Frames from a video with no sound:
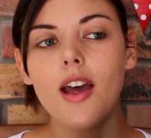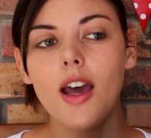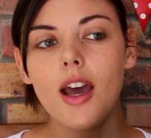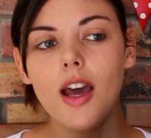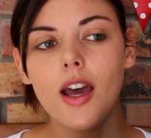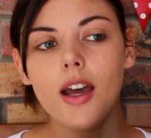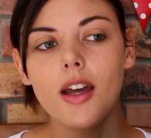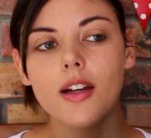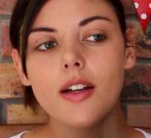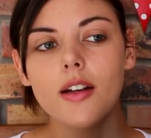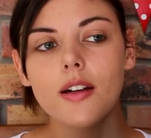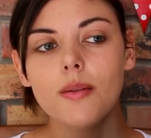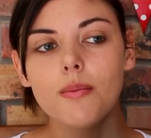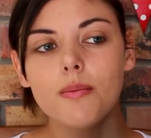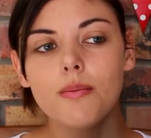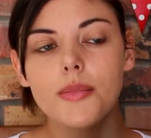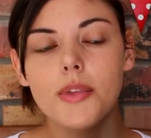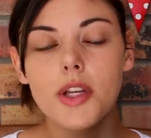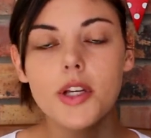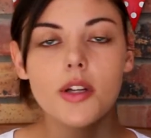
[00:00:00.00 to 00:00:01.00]
and
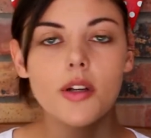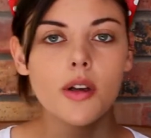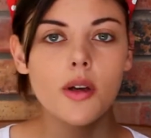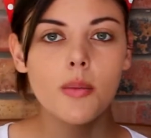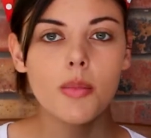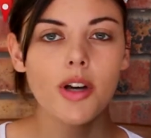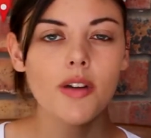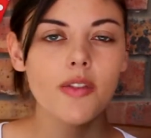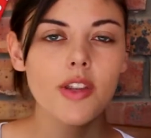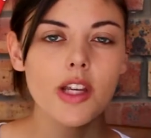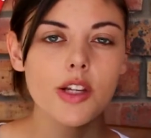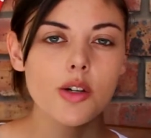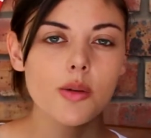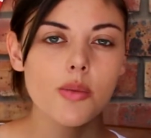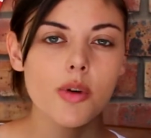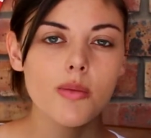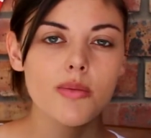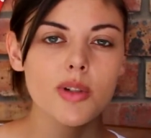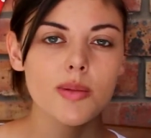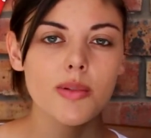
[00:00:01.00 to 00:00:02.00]
then above that you
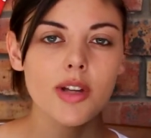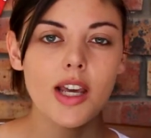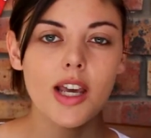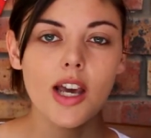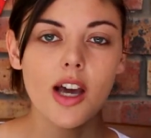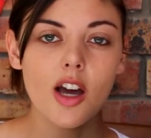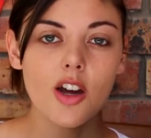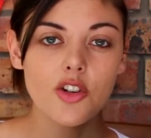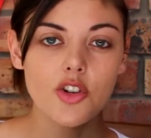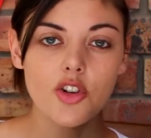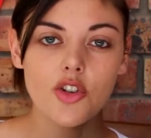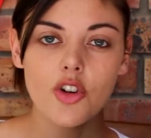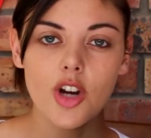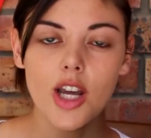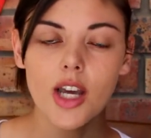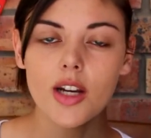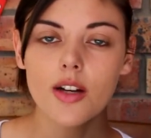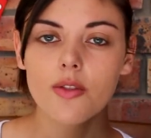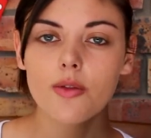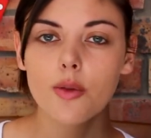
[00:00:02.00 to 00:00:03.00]
probably pay one hundred
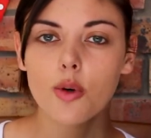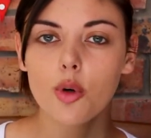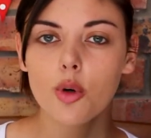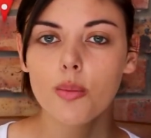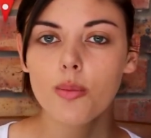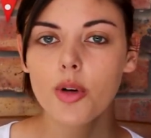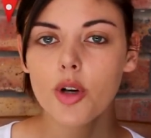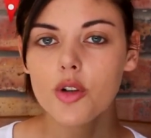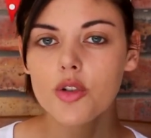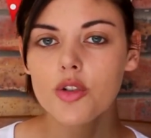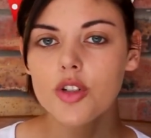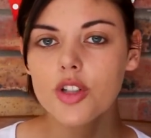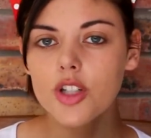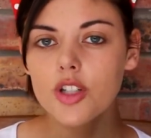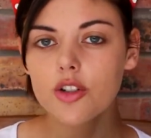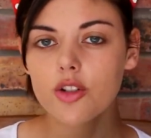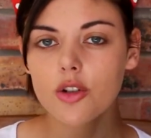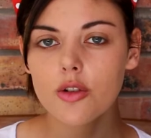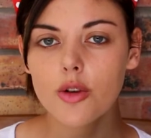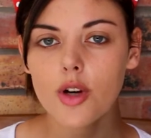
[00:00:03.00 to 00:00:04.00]
rand for
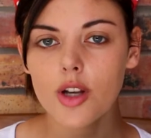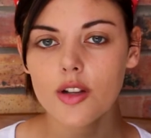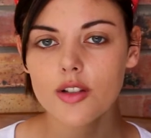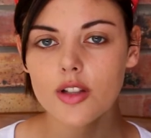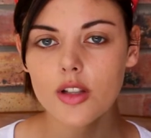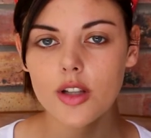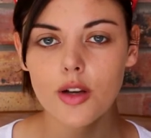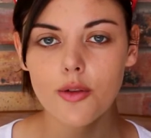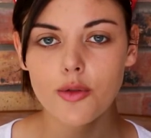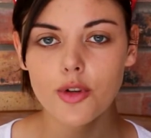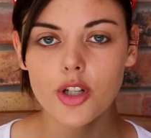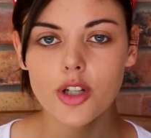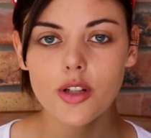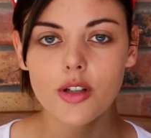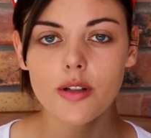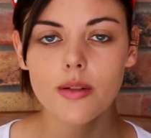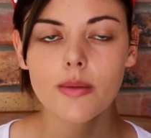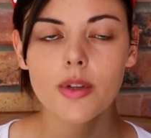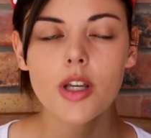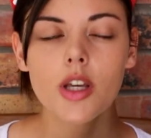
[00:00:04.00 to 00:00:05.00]
postage throughout South
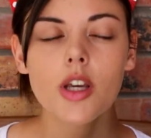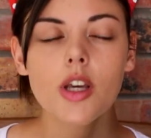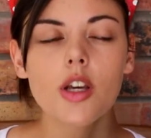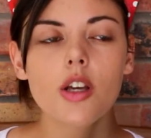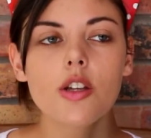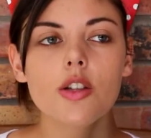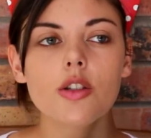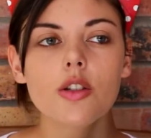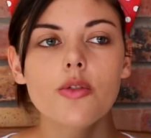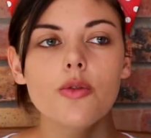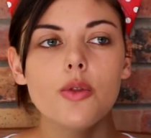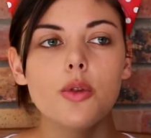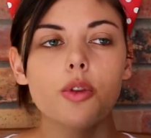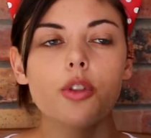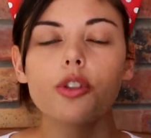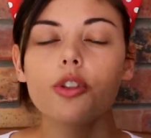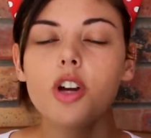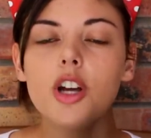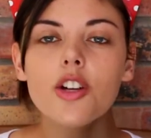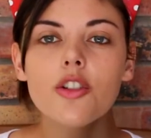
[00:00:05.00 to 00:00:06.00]
Africa. So for
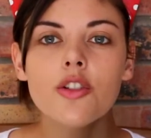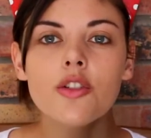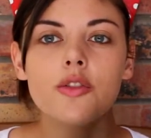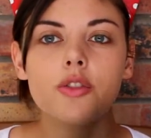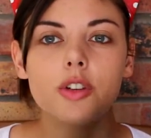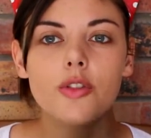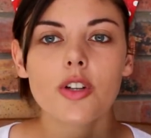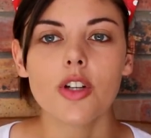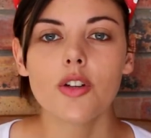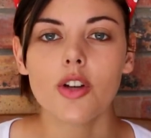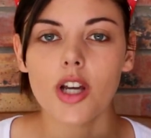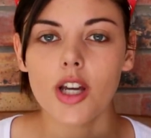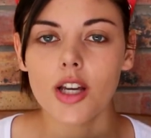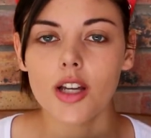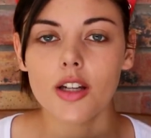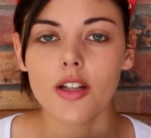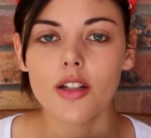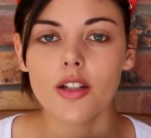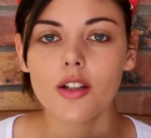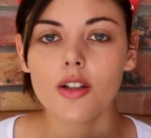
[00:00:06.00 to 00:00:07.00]
three hundred fifty
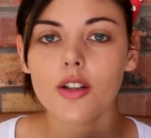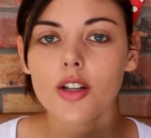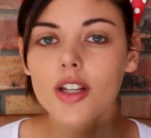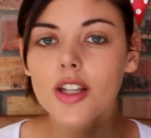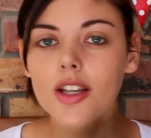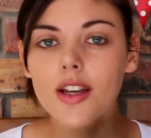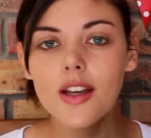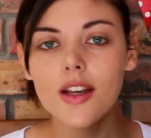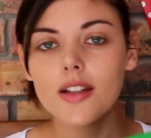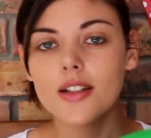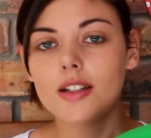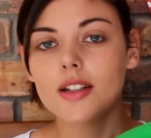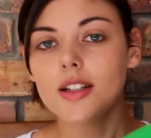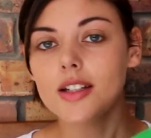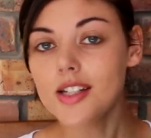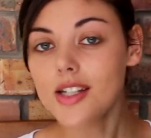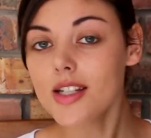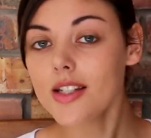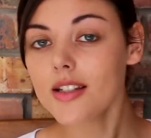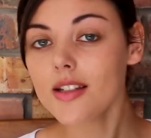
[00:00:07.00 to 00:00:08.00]
rand you can get a
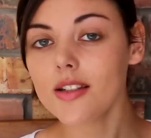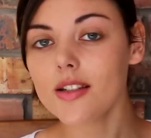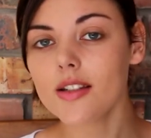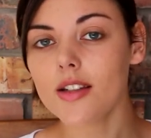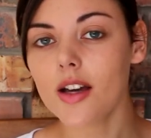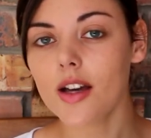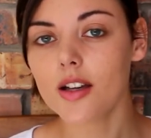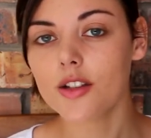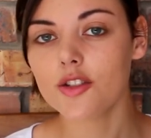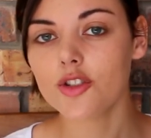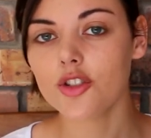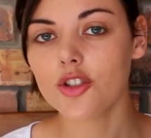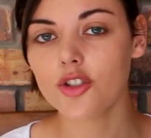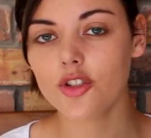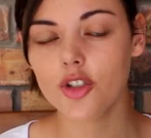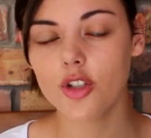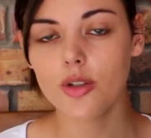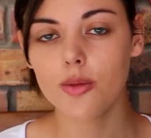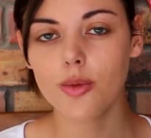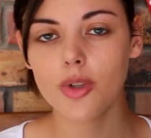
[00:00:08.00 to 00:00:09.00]
decent sized
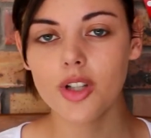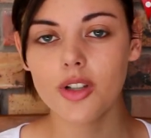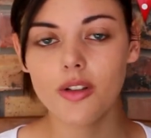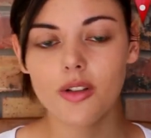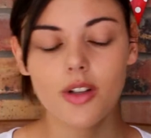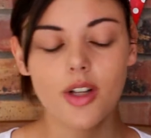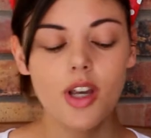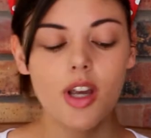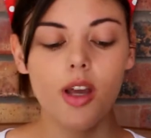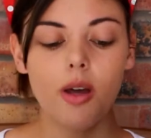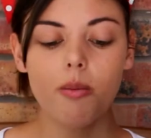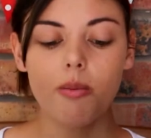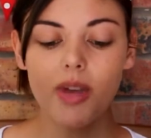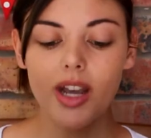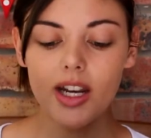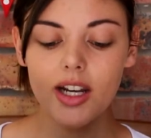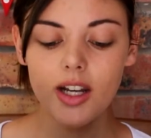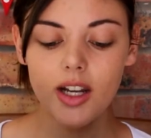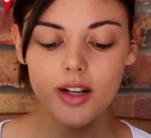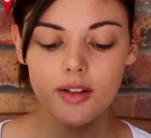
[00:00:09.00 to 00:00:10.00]
chinchilla wheel
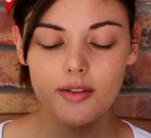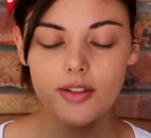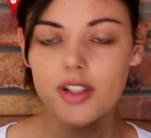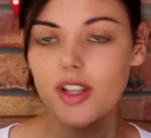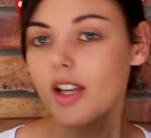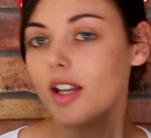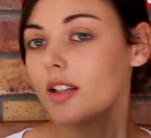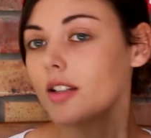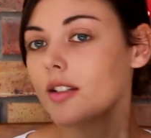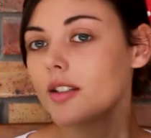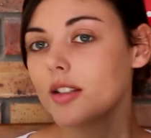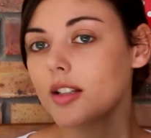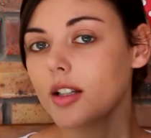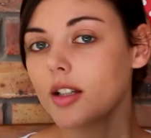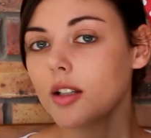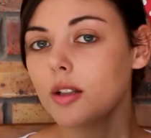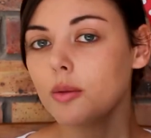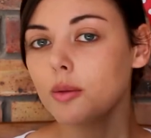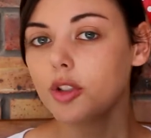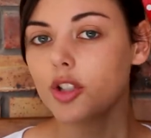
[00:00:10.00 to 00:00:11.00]
made out of stainless
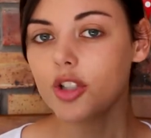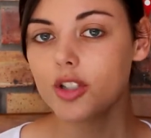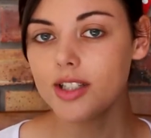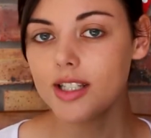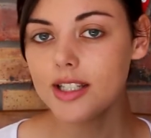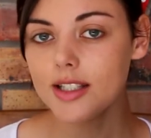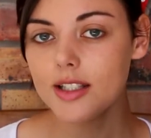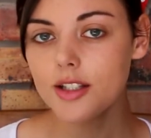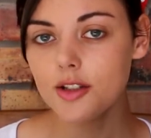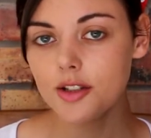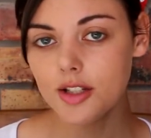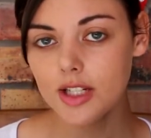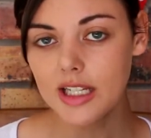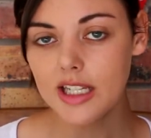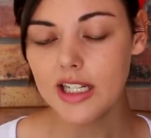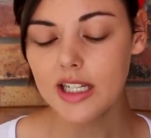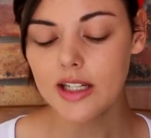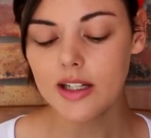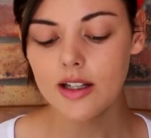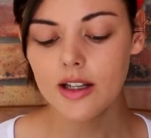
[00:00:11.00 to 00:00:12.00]
steel, which is easy to
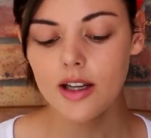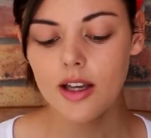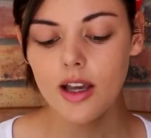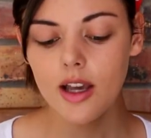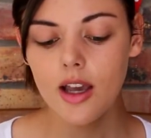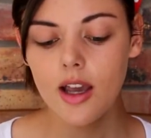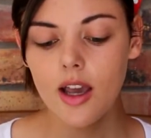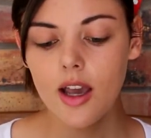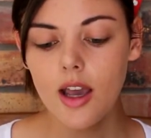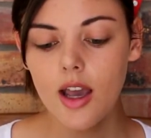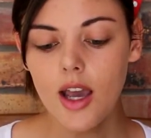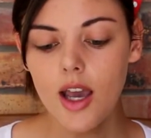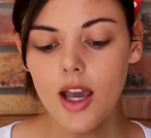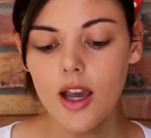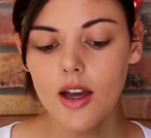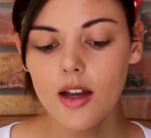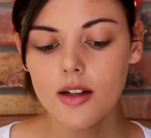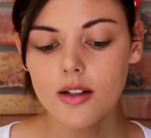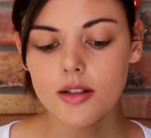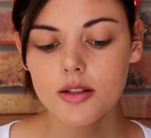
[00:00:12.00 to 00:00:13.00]
clean,
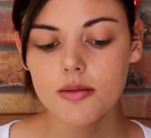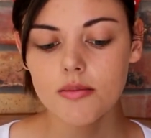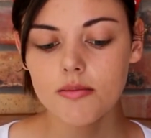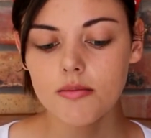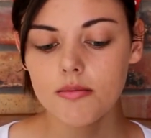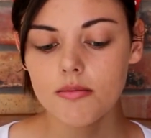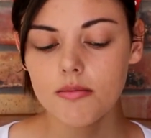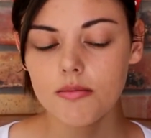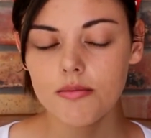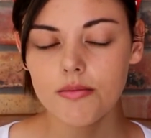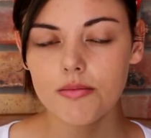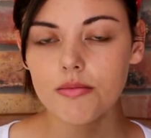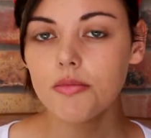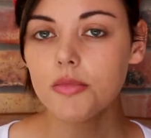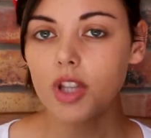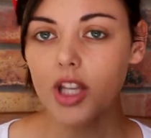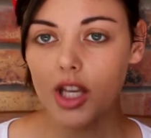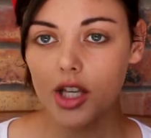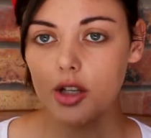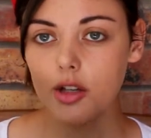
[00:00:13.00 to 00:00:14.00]
and
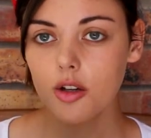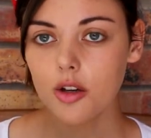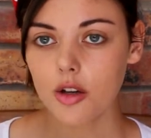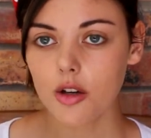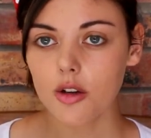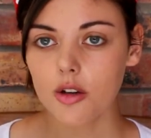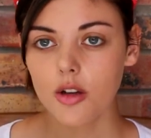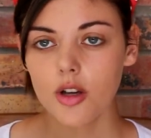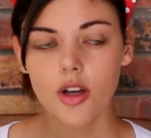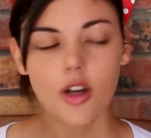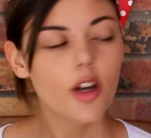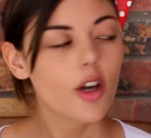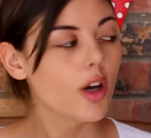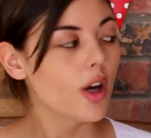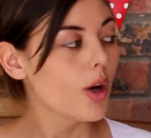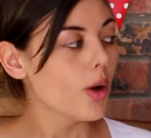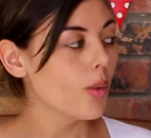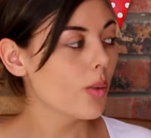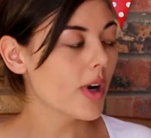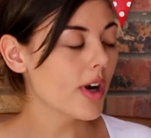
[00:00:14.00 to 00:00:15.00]
there you go.
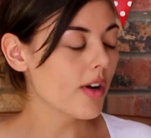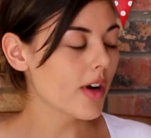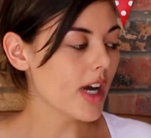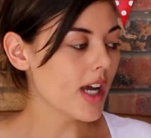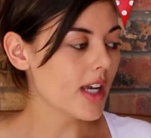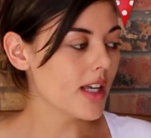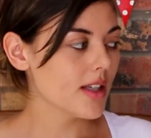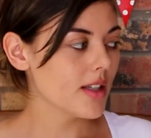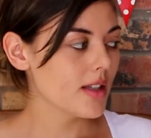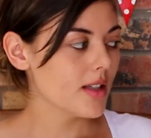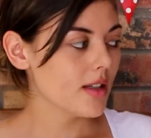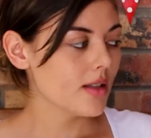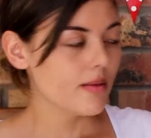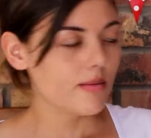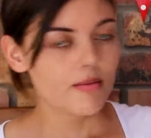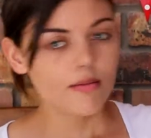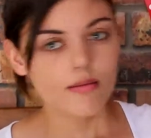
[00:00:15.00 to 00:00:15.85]
whereas